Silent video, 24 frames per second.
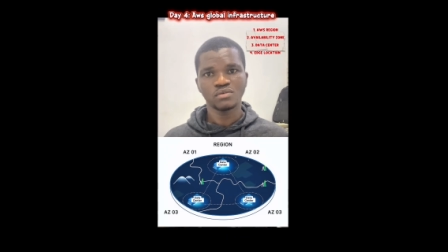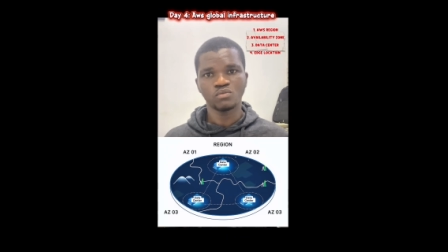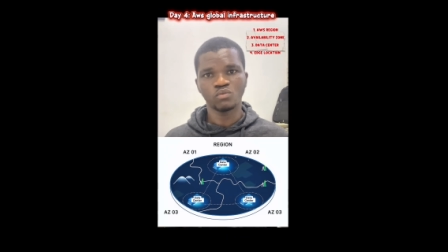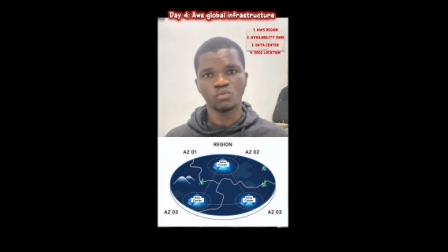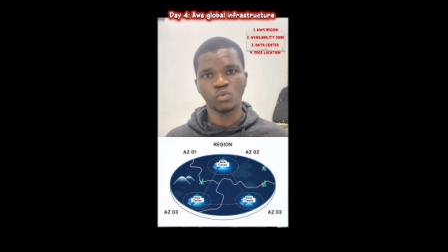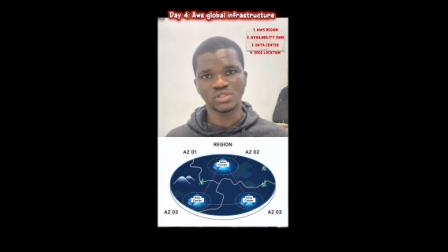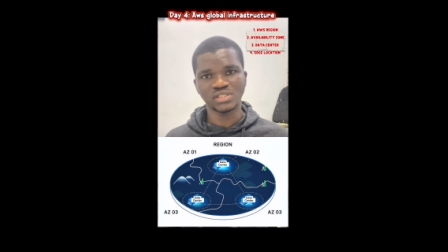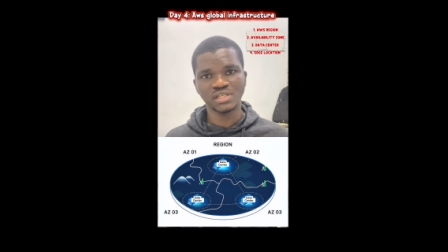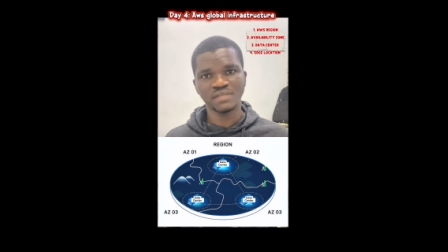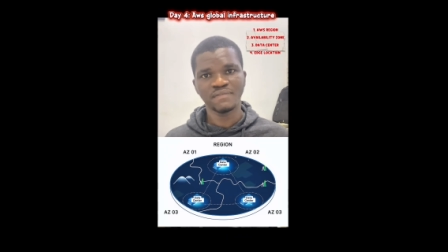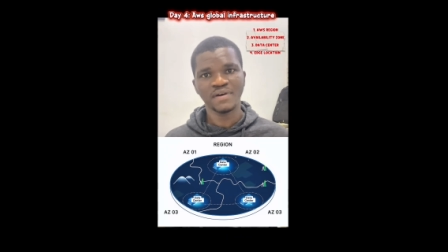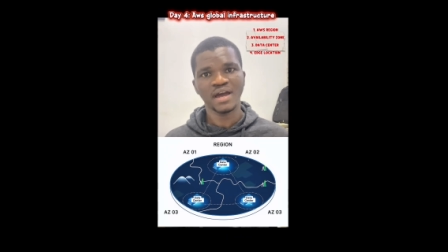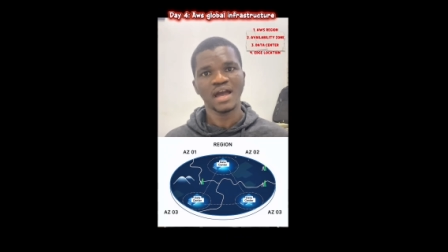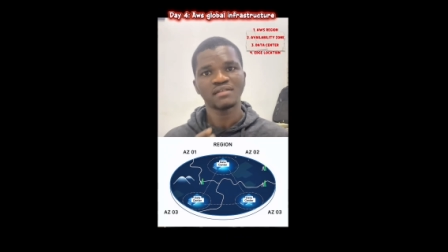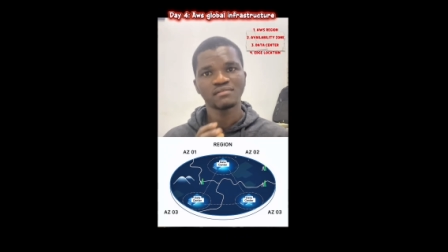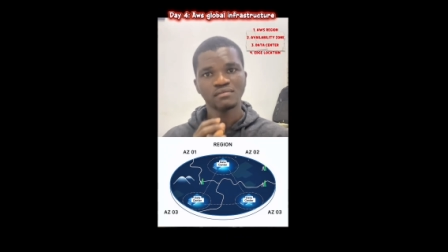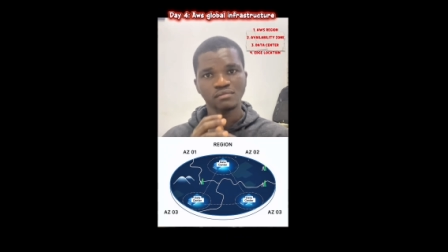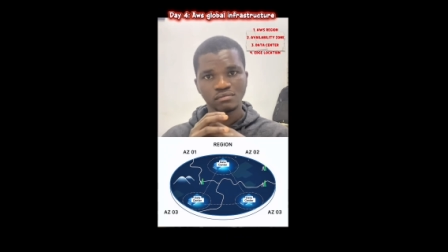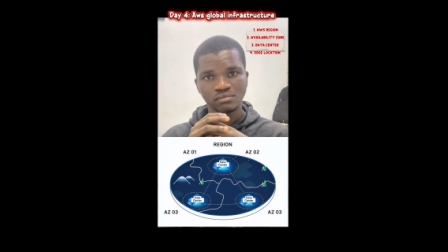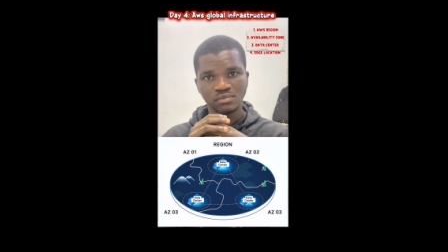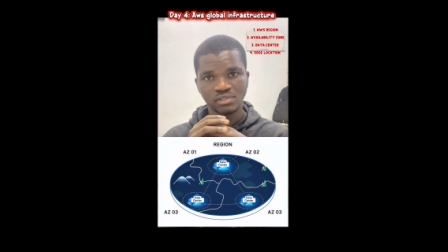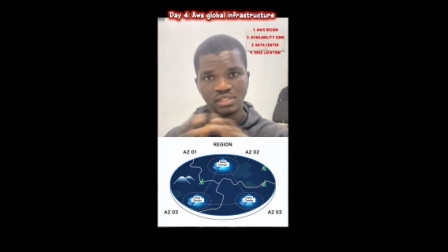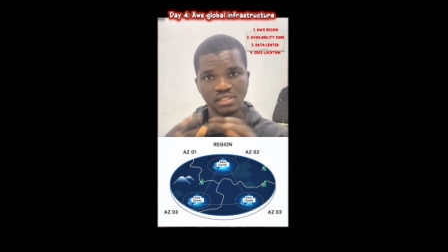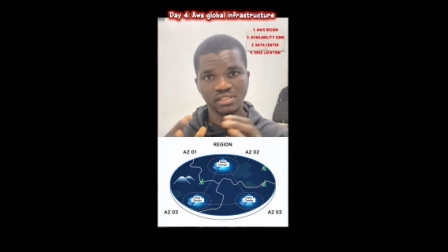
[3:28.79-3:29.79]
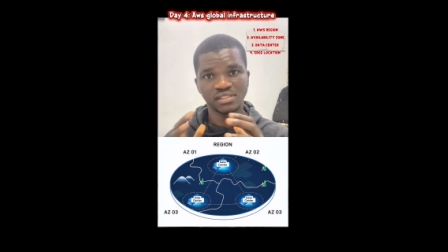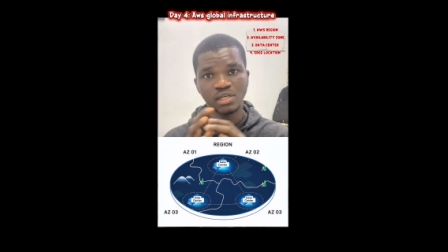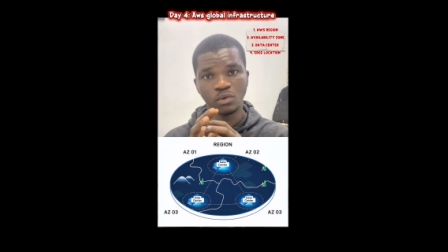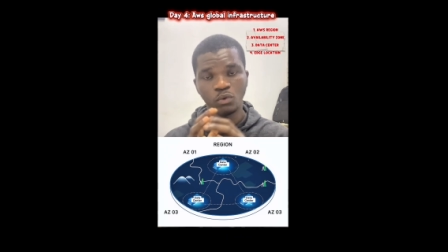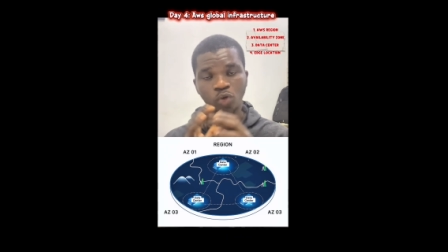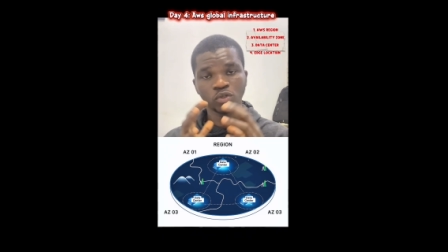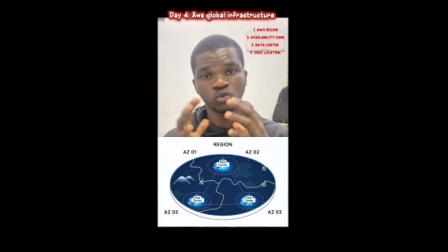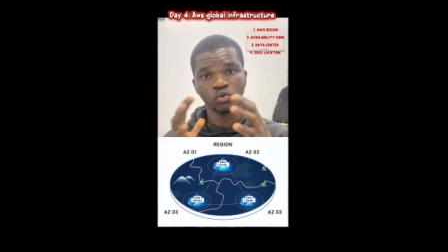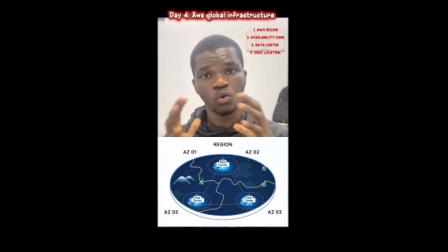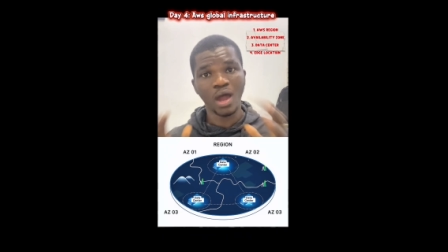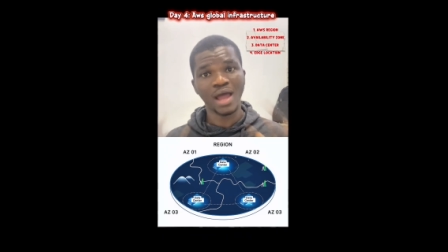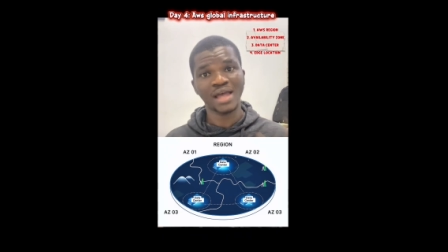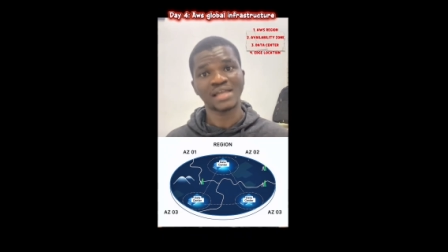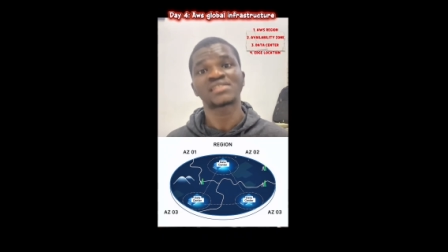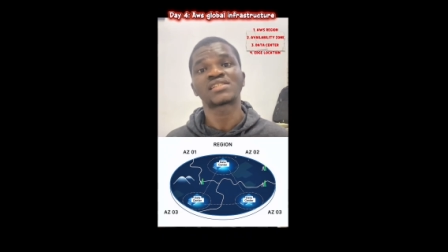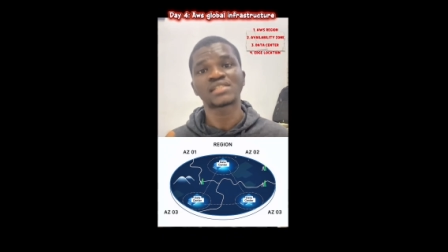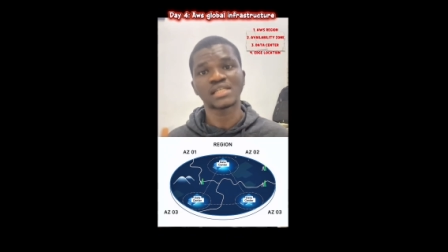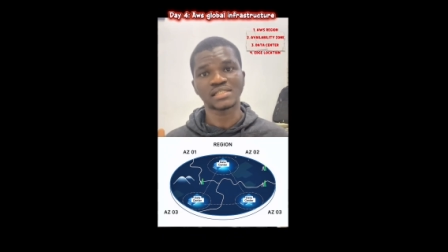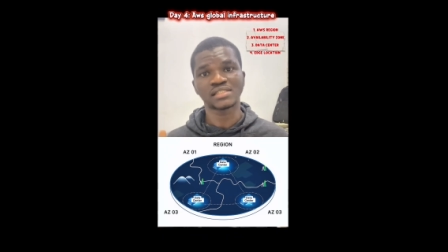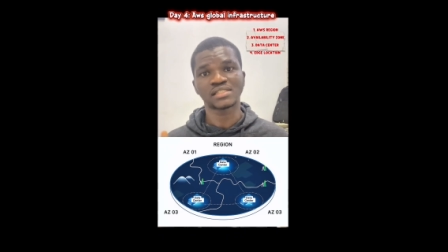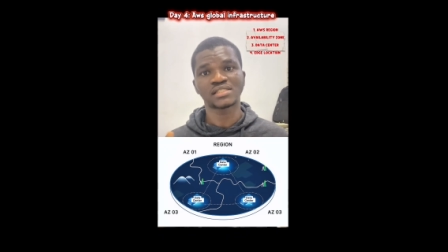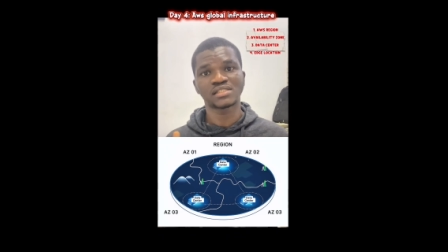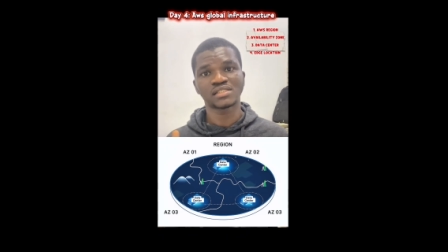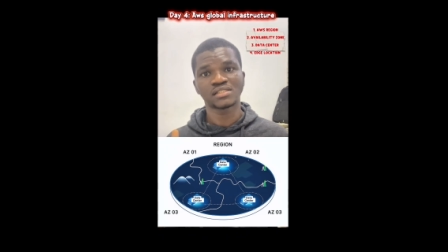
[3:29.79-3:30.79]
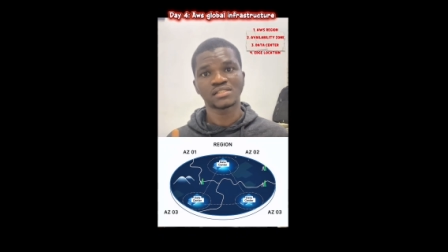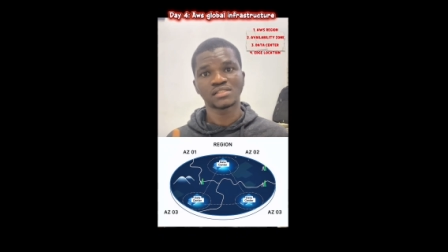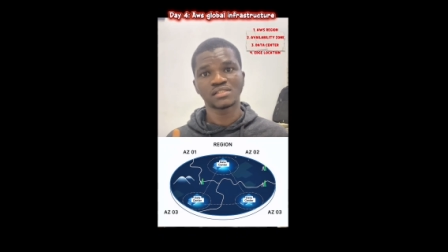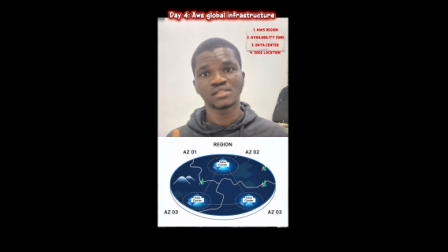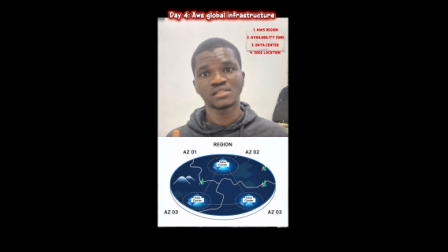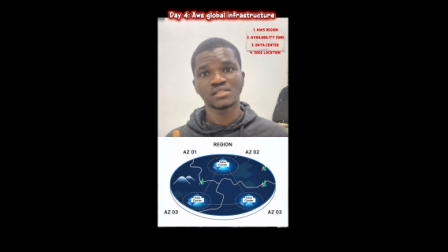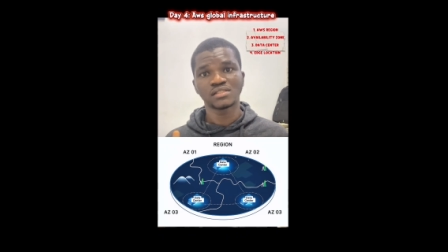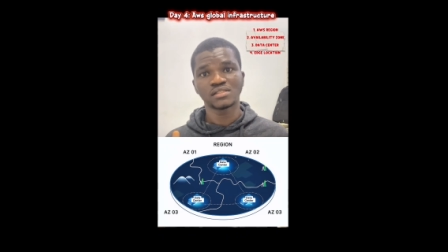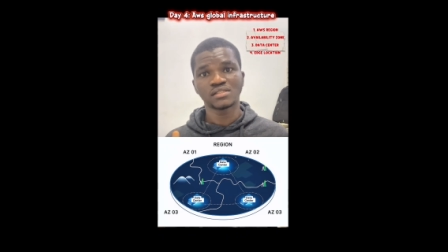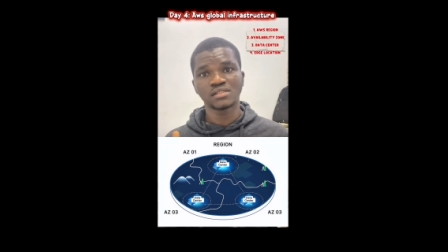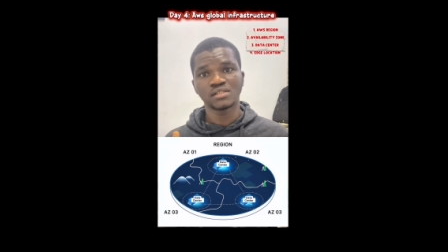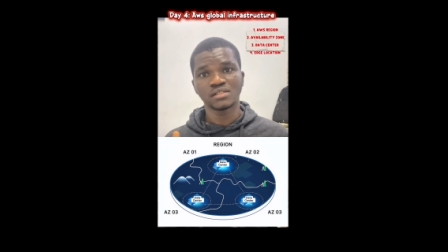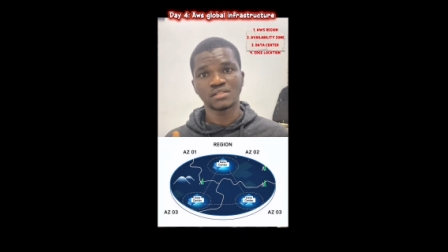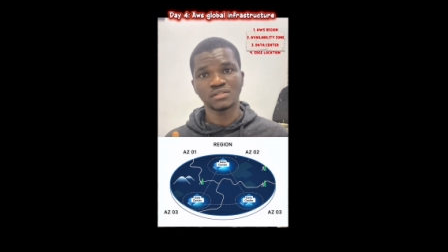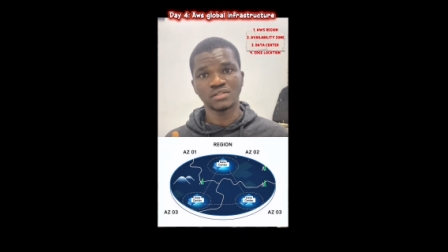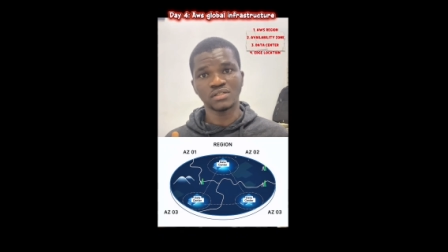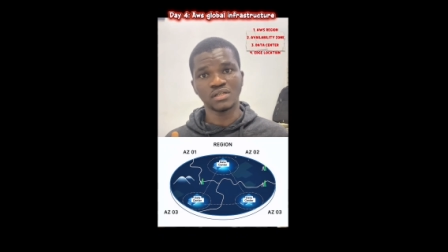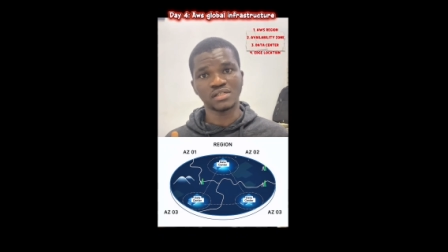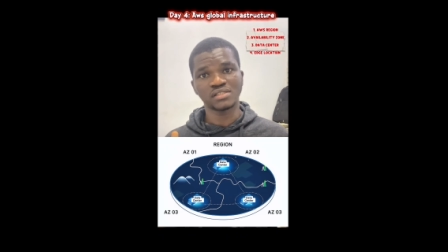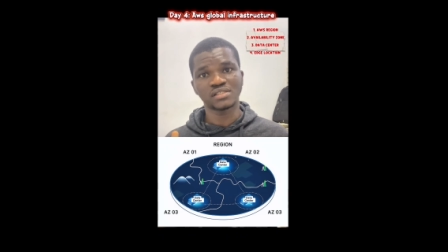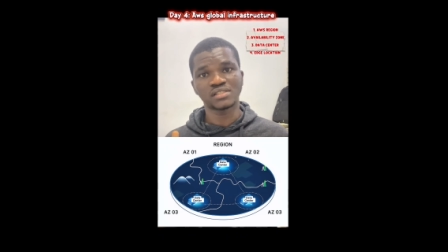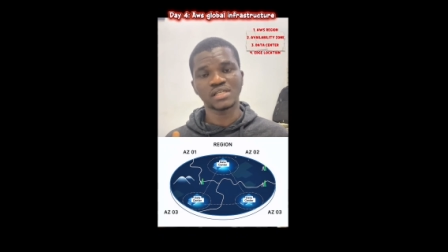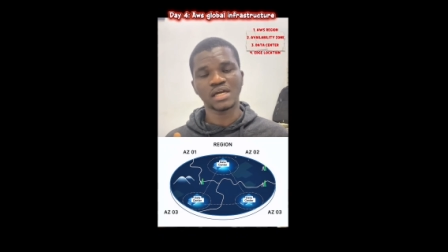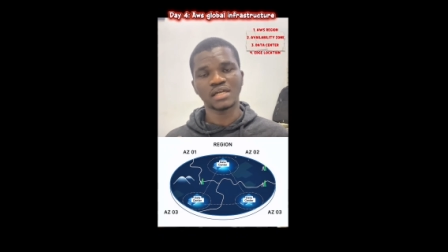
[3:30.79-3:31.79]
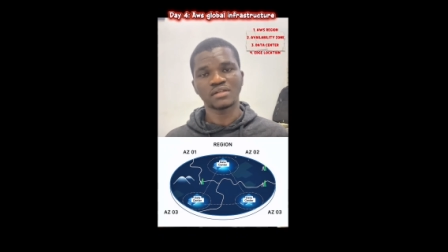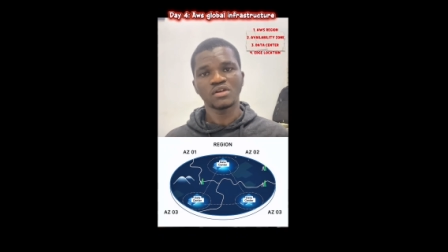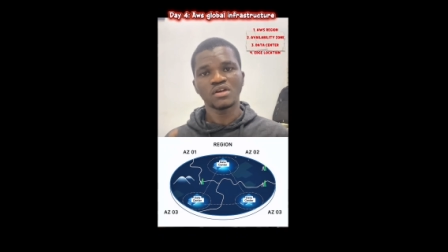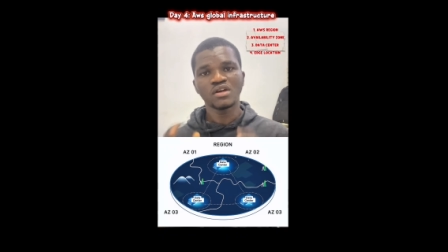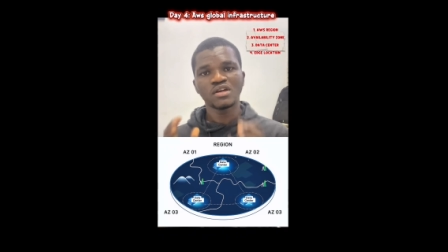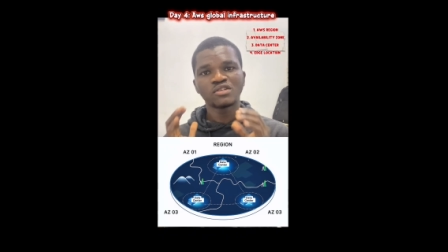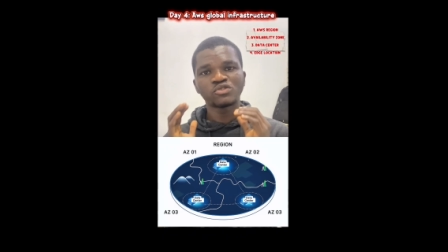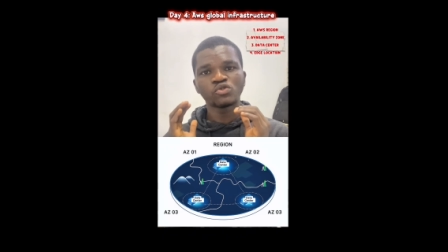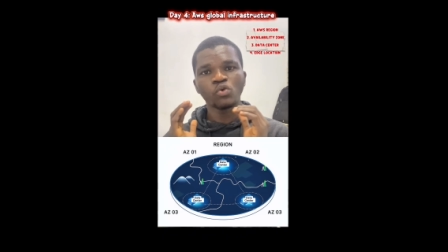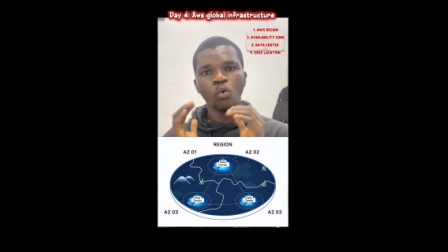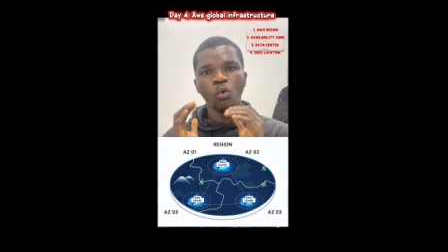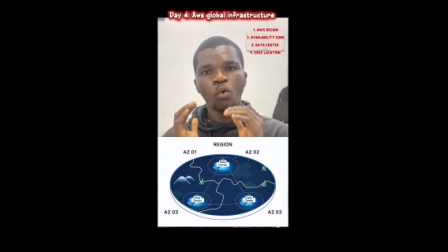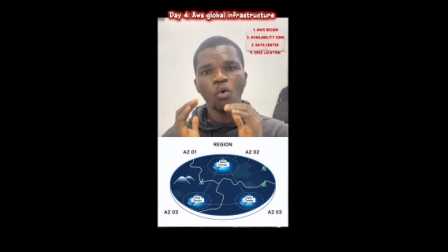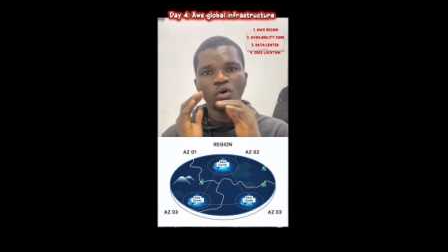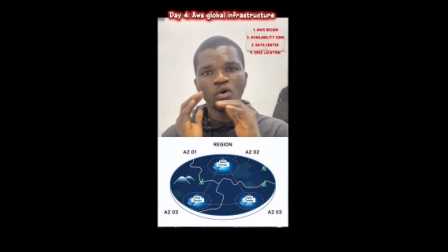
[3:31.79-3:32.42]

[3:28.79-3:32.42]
whatever things they want to access. You understand? So